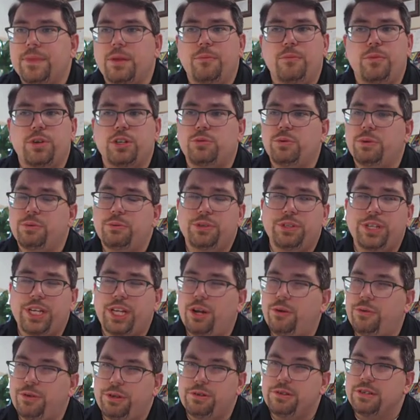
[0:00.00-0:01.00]
which we really
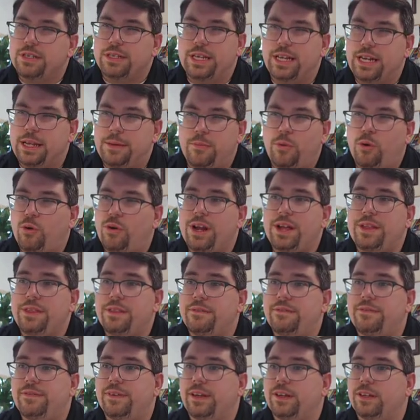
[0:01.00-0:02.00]
don't use anymore in
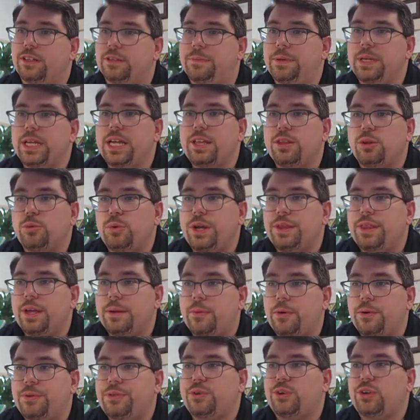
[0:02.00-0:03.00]
the field. But either way, they
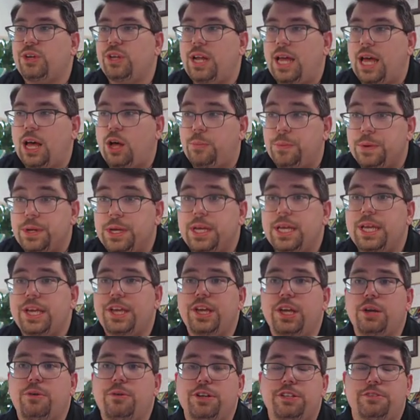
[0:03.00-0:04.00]
both are going to help
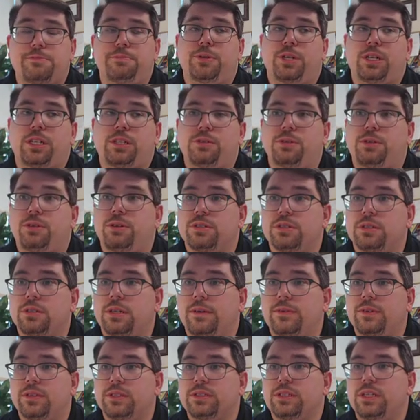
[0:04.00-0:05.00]
increase blood glucose
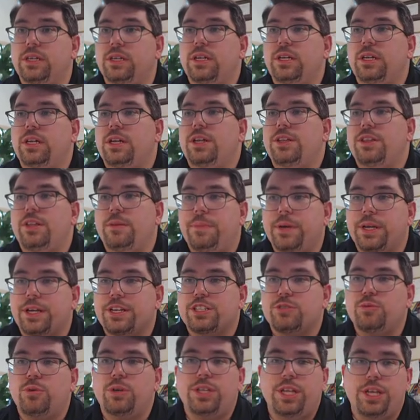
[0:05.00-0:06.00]
levels. The
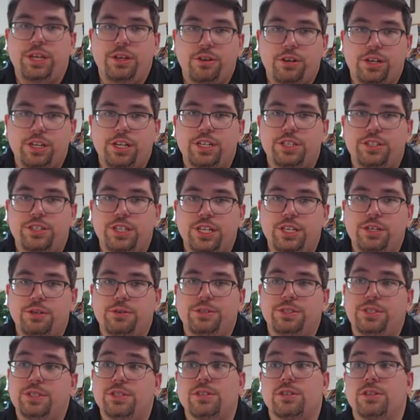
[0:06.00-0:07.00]
biggest one that you're going to see
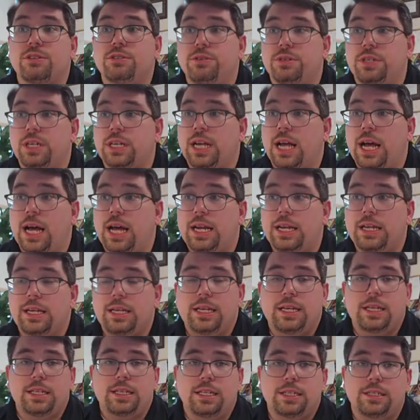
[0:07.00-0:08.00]
used is glucagon.
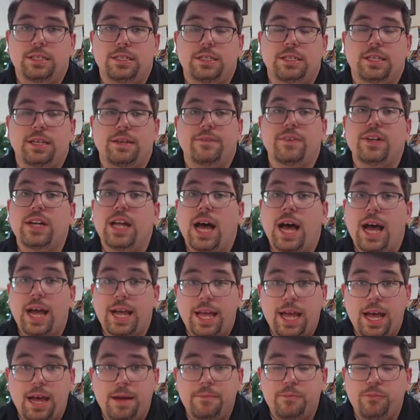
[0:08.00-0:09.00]
This is given
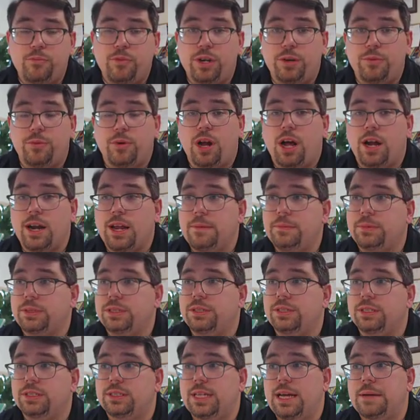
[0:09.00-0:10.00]
IM when we're unable
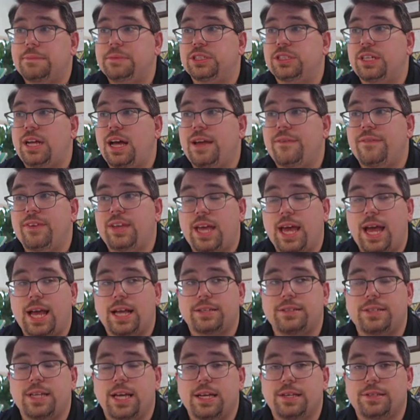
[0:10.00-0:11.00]
to establish IV
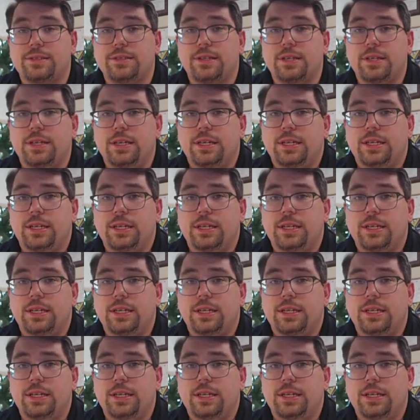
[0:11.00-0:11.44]
access.